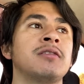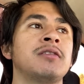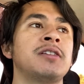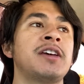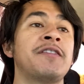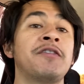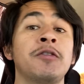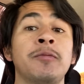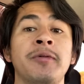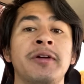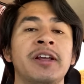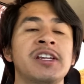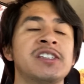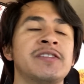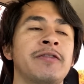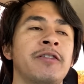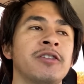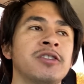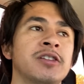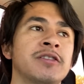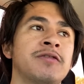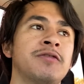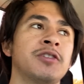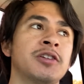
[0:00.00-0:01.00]
Everybody's
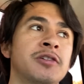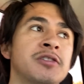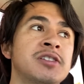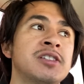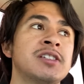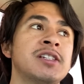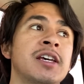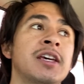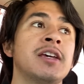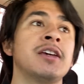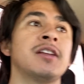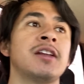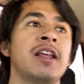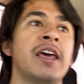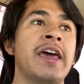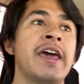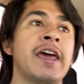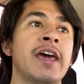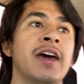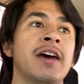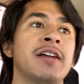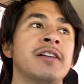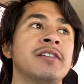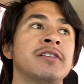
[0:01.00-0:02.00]
felt the flow state,
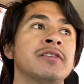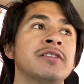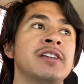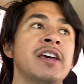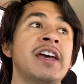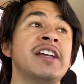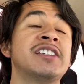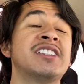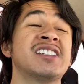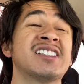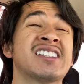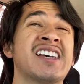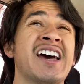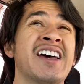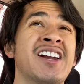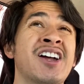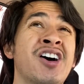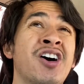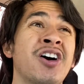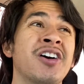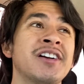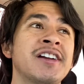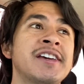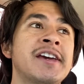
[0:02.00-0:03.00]
and it's just kind of
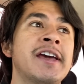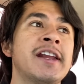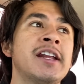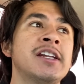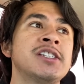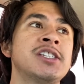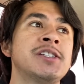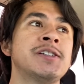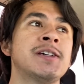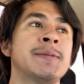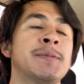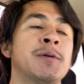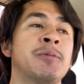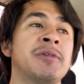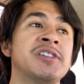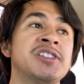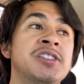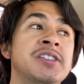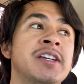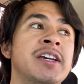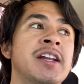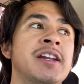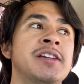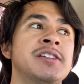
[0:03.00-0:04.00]
hard to get into it. But once
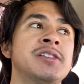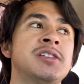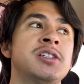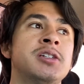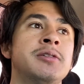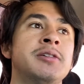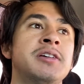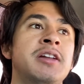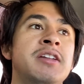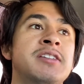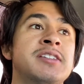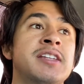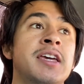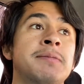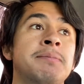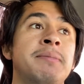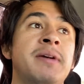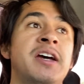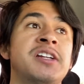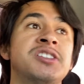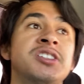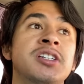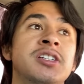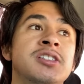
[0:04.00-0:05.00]
you get into it, it's like
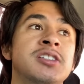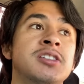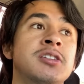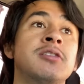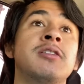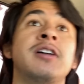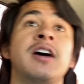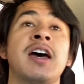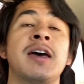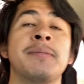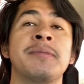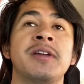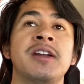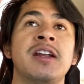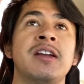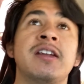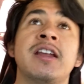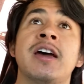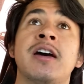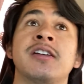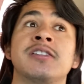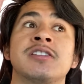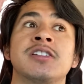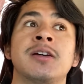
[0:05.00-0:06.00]
magic. So I'm in it
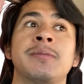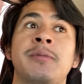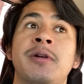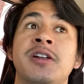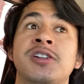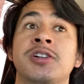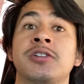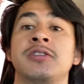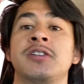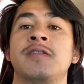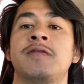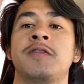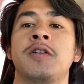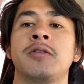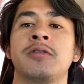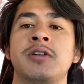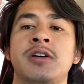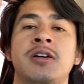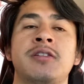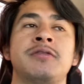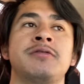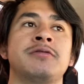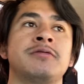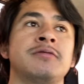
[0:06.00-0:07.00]
now, so I'm going to turn the phone
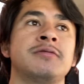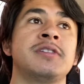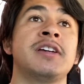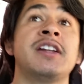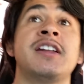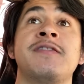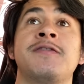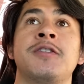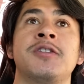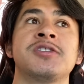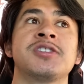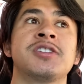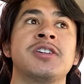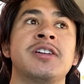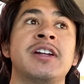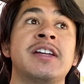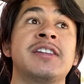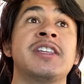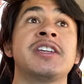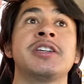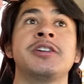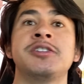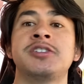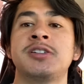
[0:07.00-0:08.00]
off. And it feels good. I
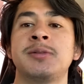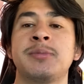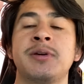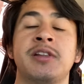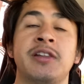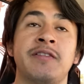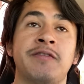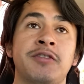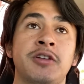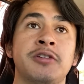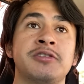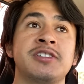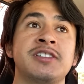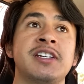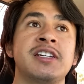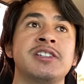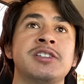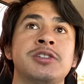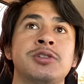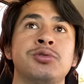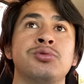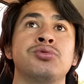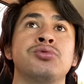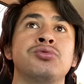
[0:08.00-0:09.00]
think you should be in the flow state
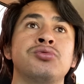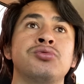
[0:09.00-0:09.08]
too.